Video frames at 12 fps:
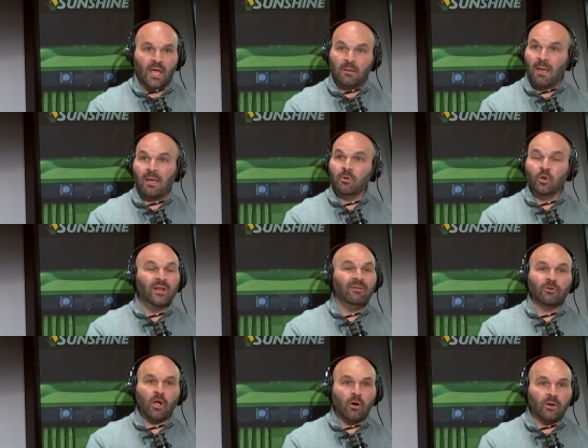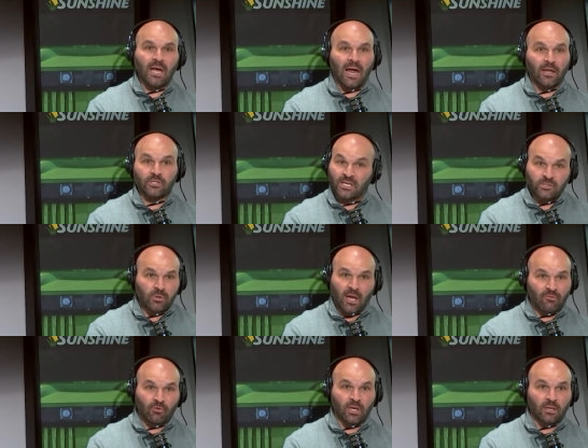And maybe you didn't even go to college. That's
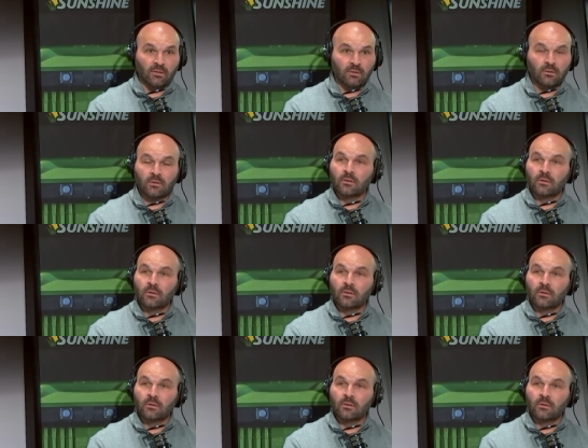okay if you didn't.